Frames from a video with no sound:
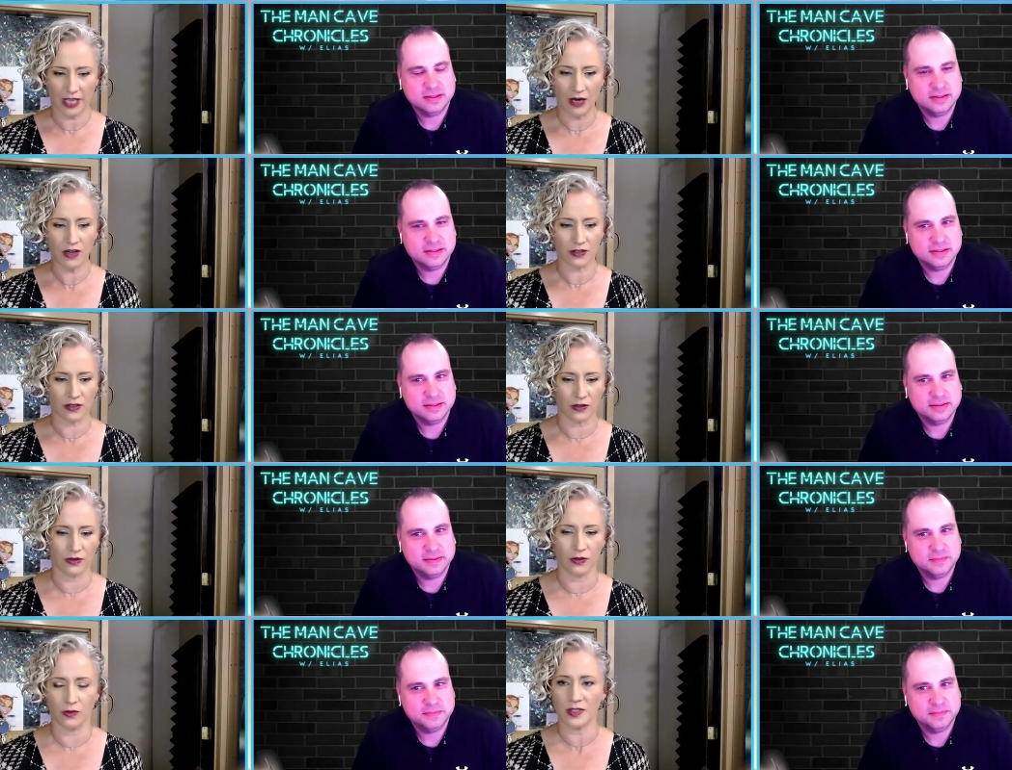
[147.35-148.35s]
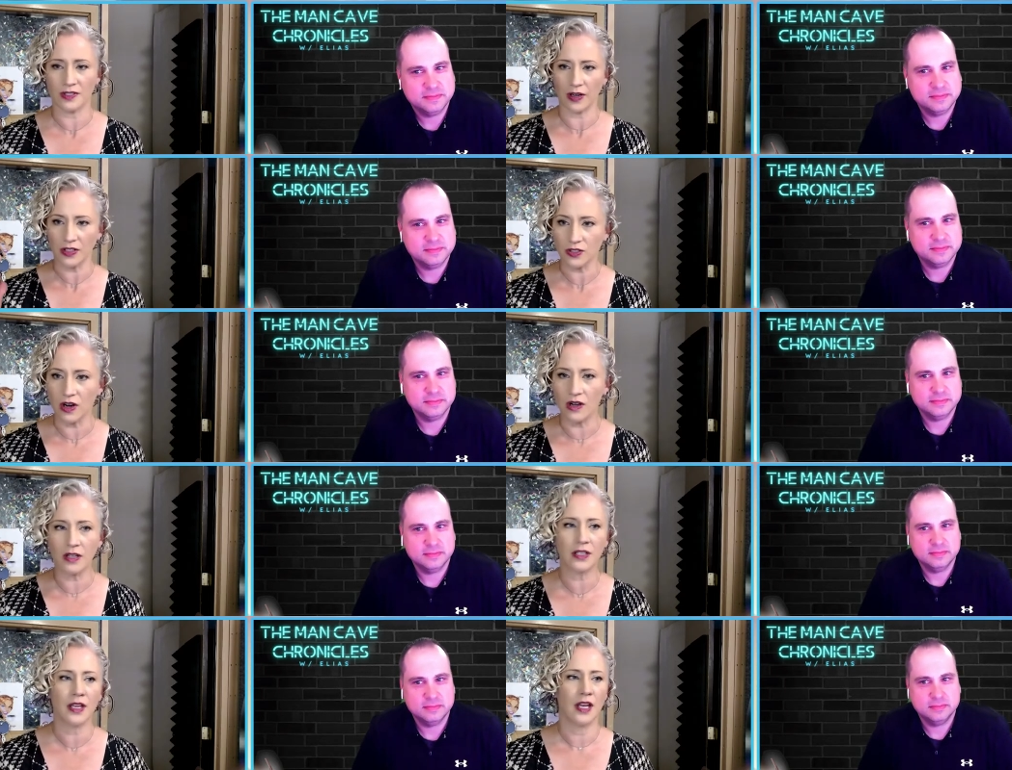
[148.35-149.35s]
Speaker 1: character who was very
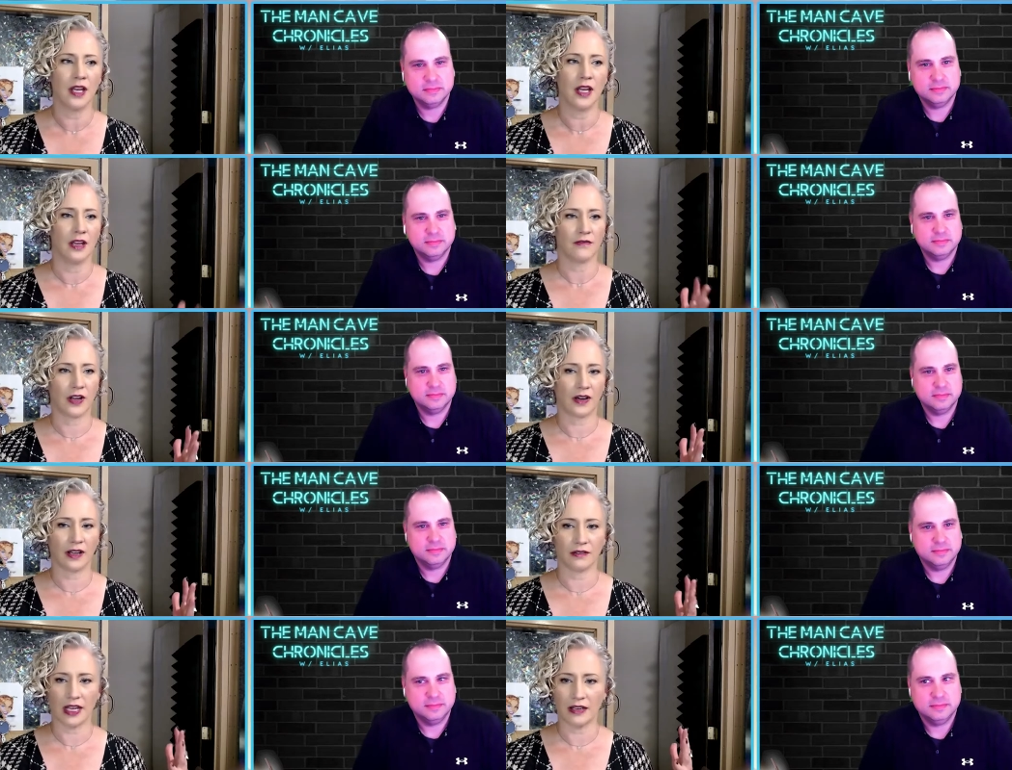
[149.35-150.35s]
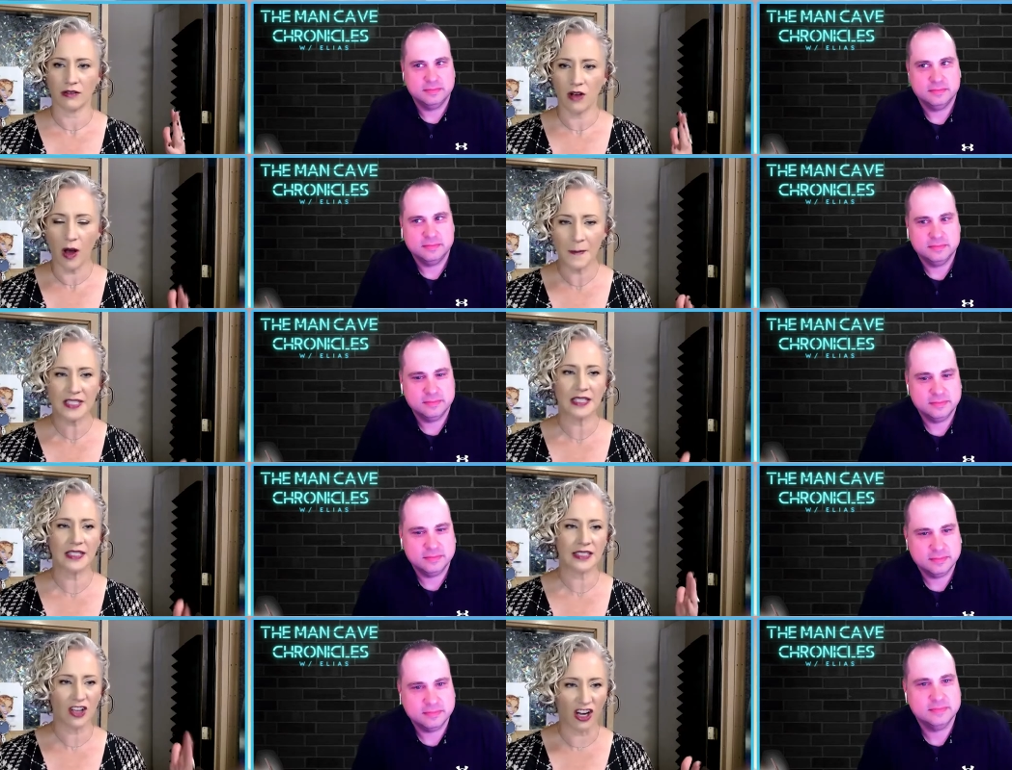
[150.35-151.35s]
strong, very like
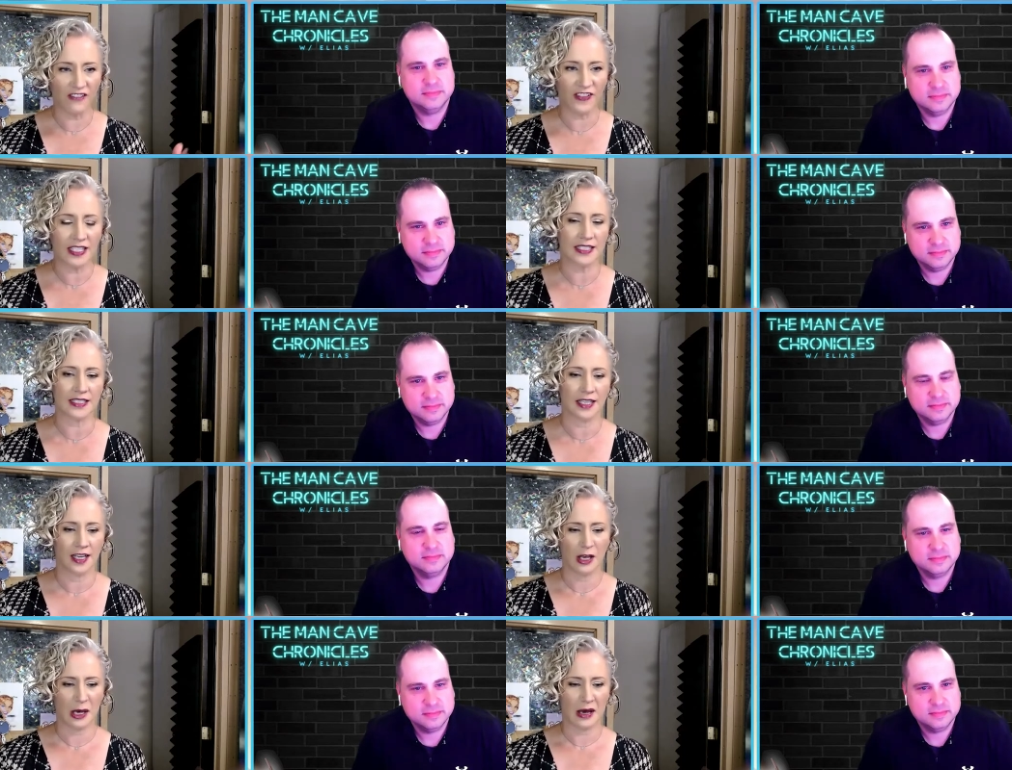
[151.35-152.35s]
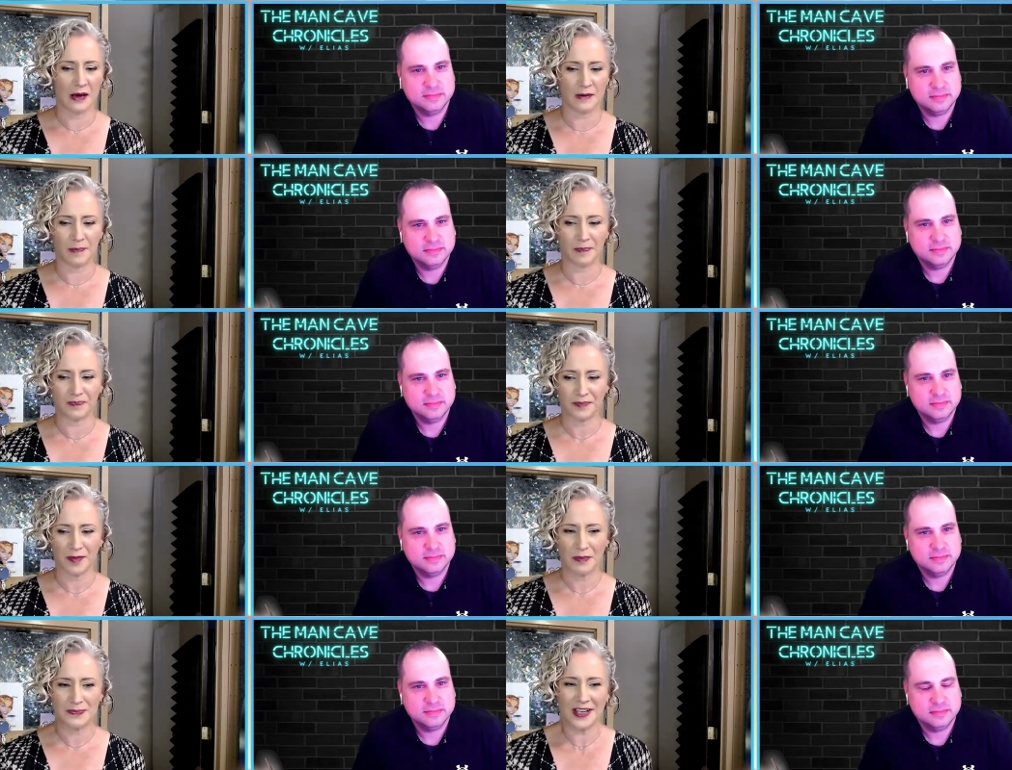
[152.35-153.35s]
competent, confident, um
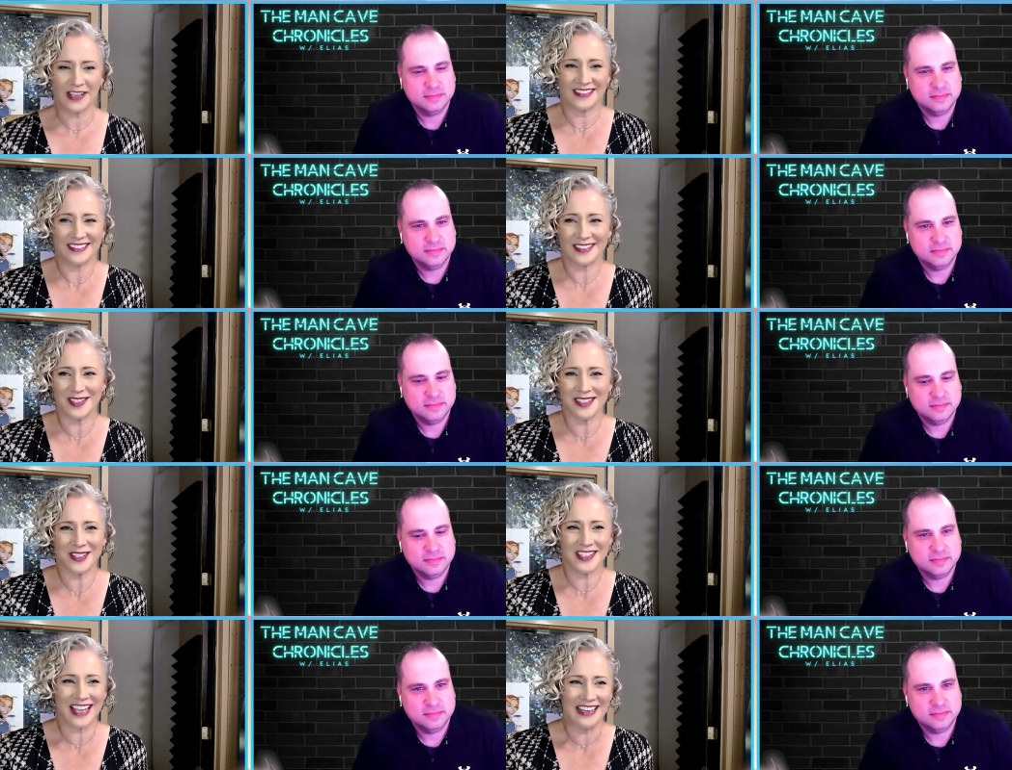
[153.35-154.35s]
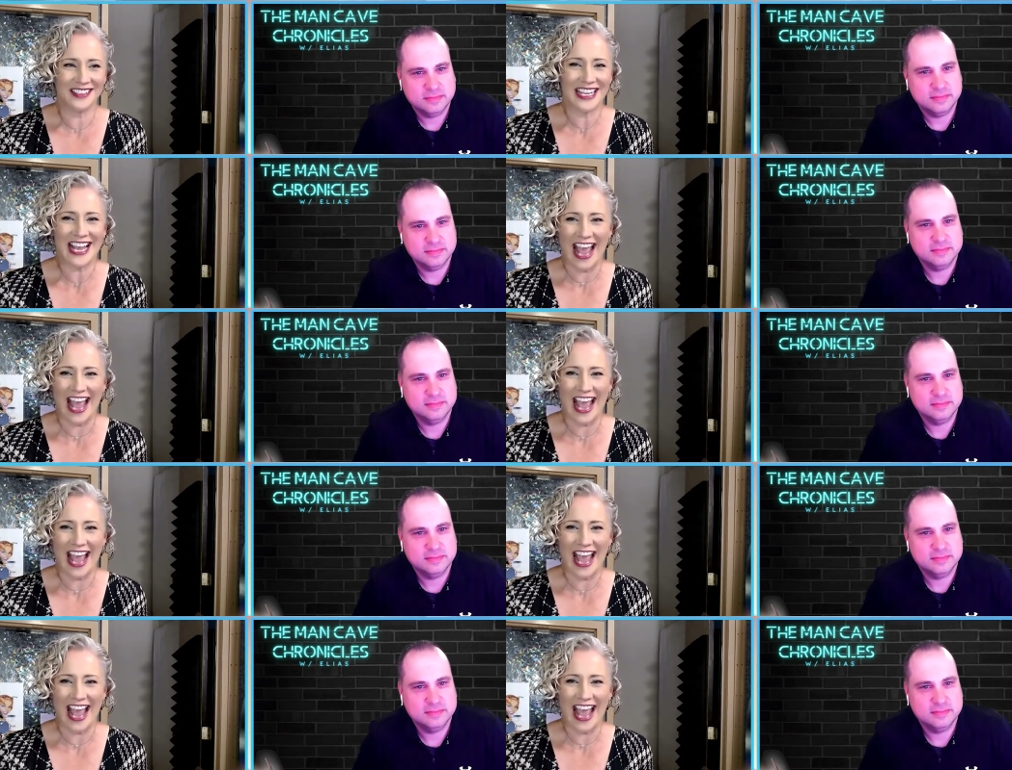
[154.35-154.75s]
but she's kind of like